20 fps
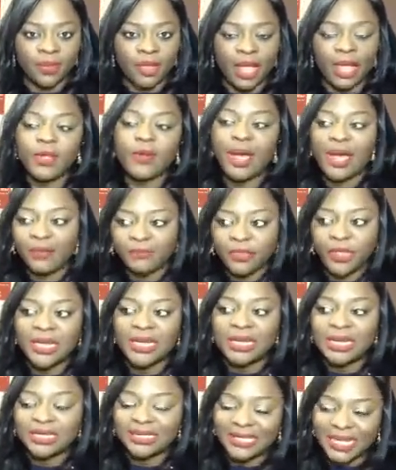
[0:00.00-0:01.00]
And you have to
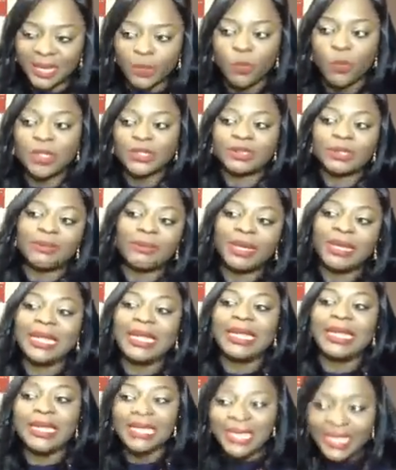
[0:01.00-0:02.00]
understand what somebody
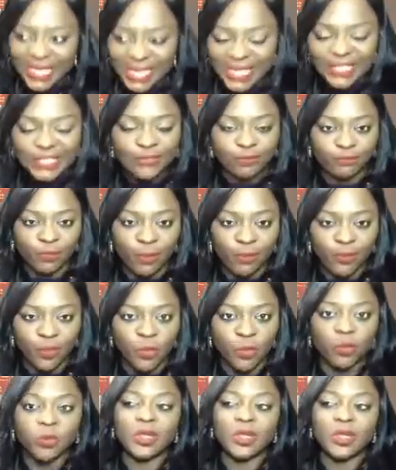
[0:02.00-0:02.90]
needs from you